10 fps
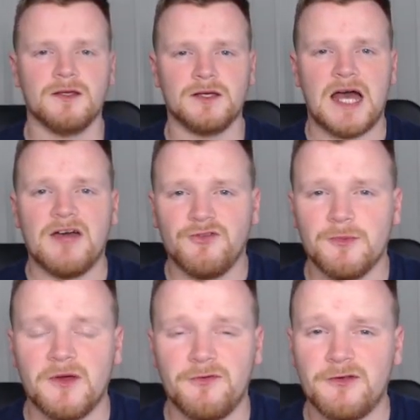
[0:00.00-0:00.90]
And for
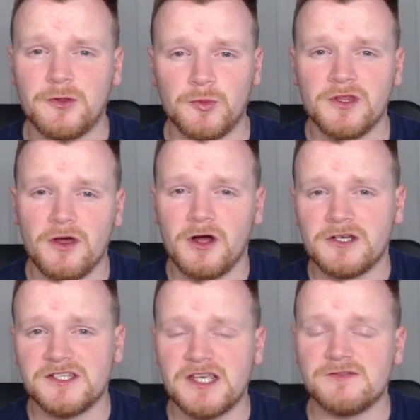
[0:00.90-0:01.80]
my fifth and one of the
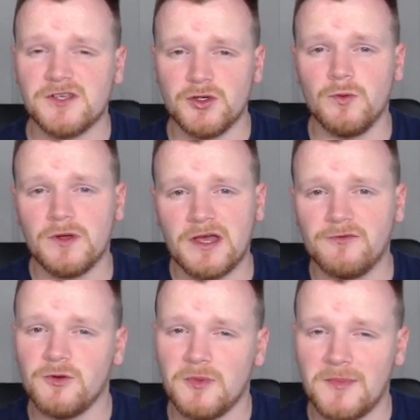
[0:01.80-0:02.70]
hardest saves that you will get on
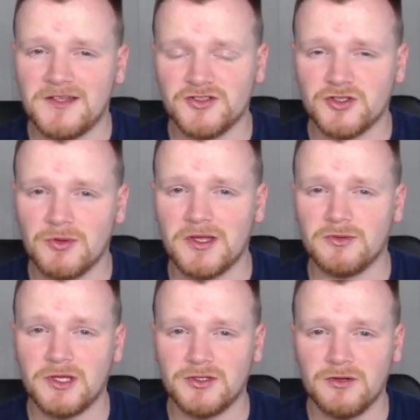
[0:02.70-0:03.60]
Football Manager
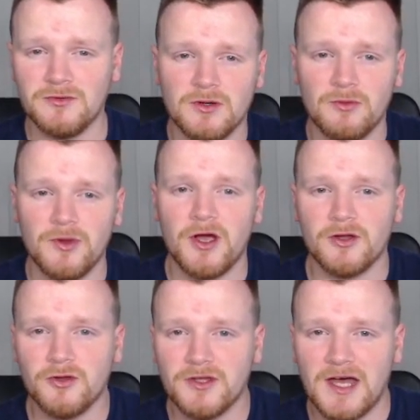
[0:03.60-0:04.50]
2022, we are
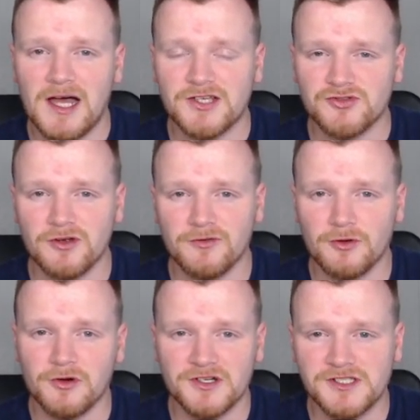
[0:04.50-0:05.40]
looking at Astra, of
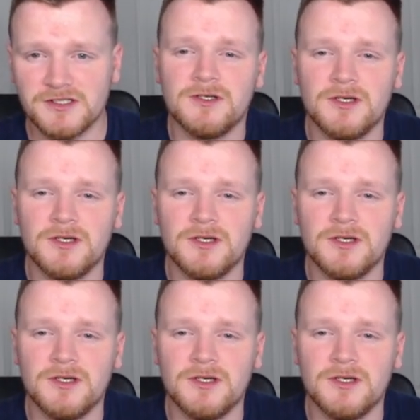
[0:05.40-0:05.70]
course.